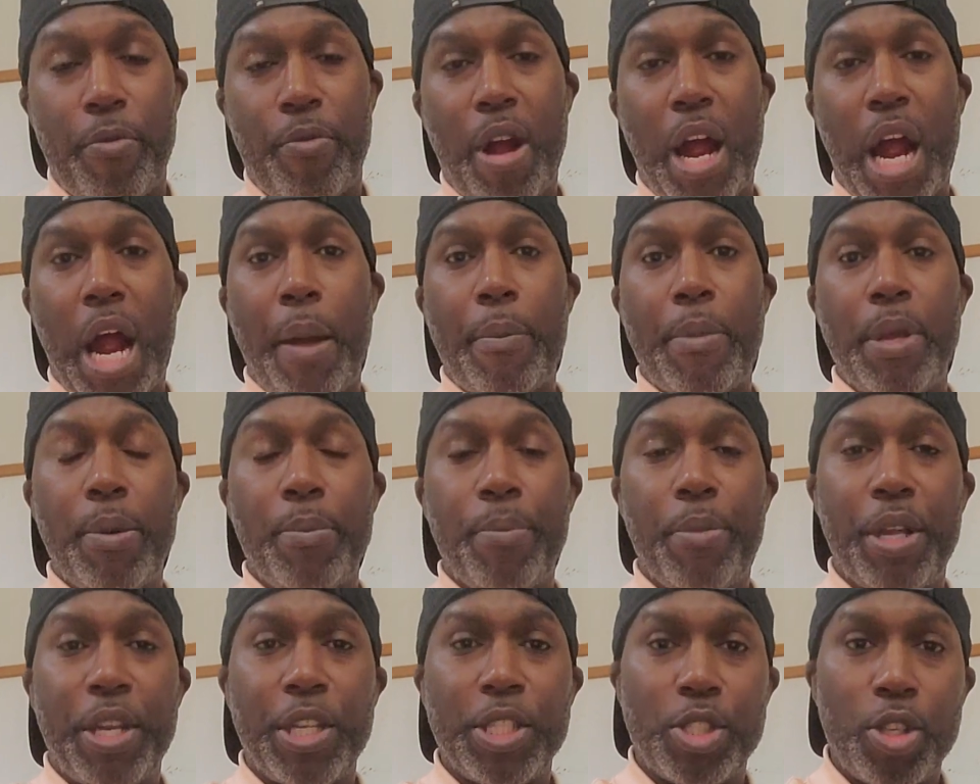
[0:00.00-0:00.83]
environment,
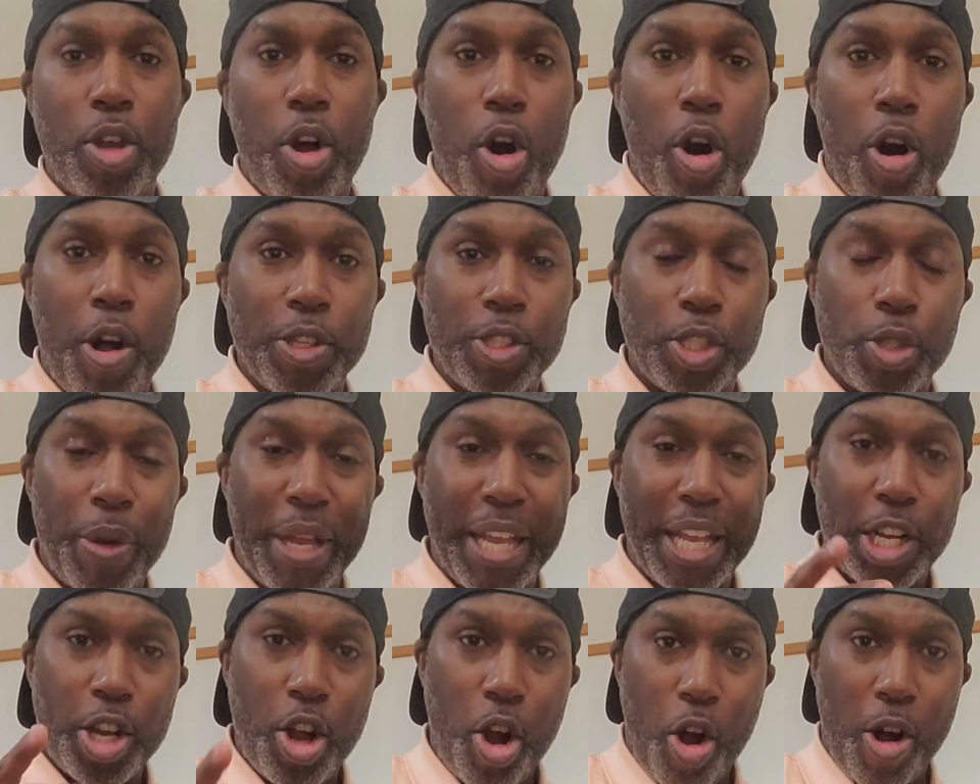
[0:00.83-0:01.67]
but it's also
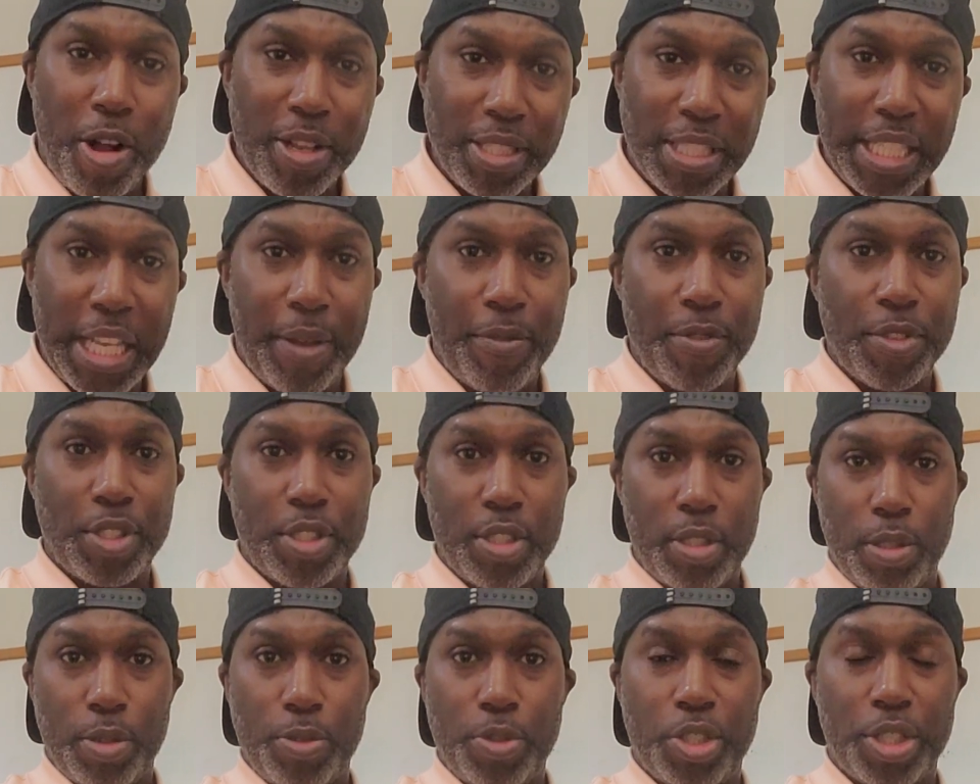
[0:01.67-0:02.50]
a cost-saving
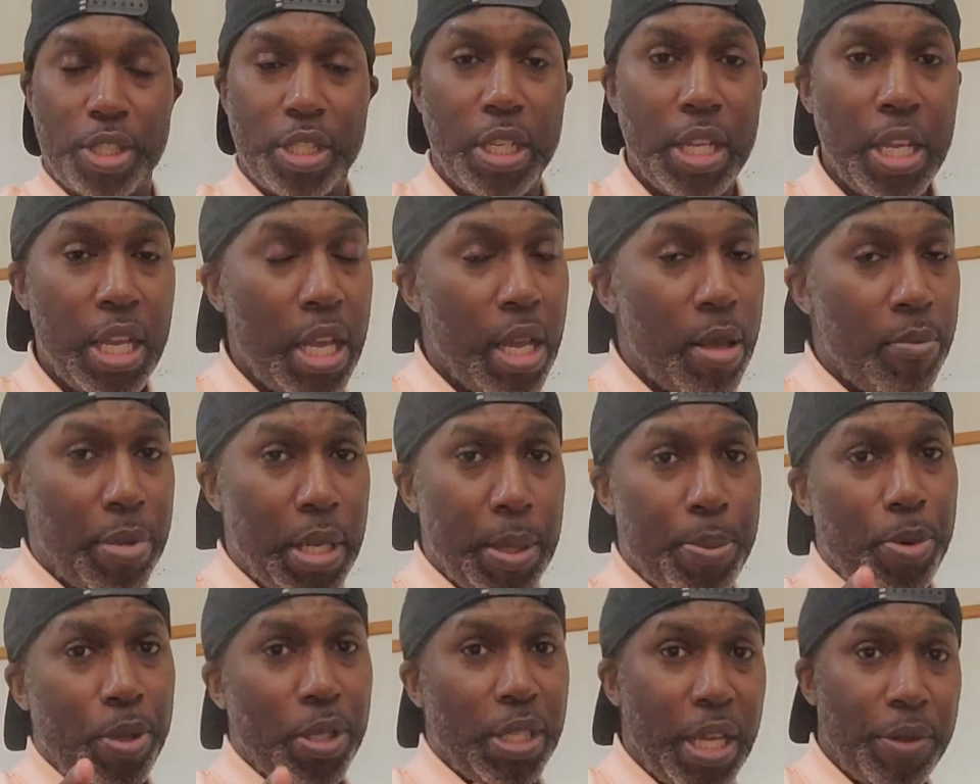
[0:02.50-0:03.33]
solution.
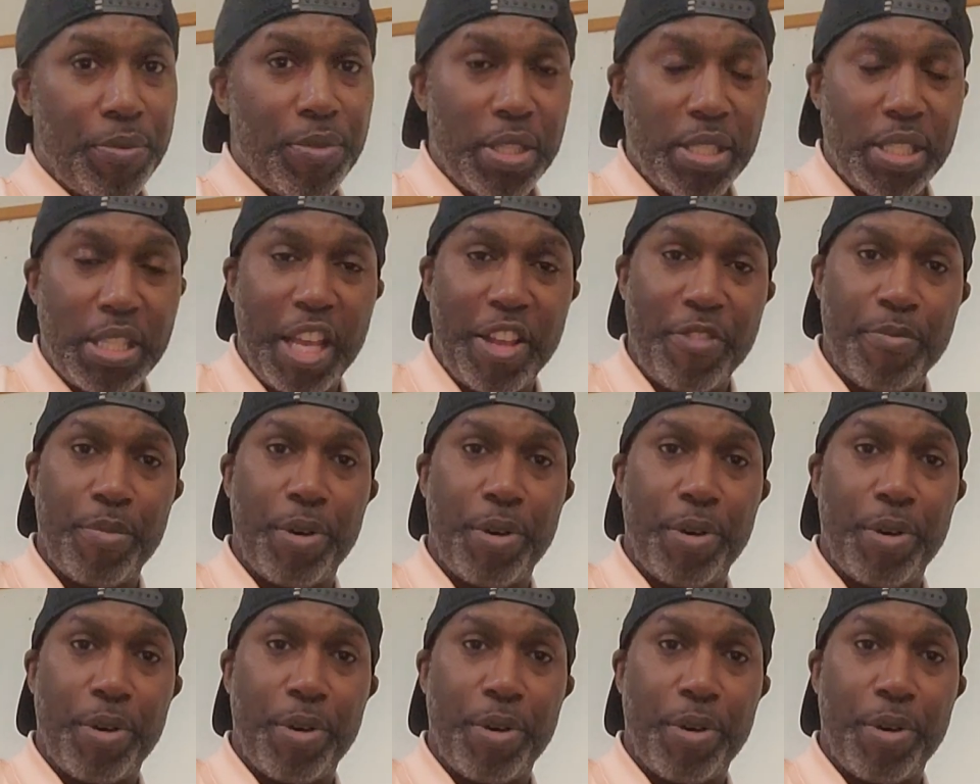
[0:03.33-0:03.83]
People love to save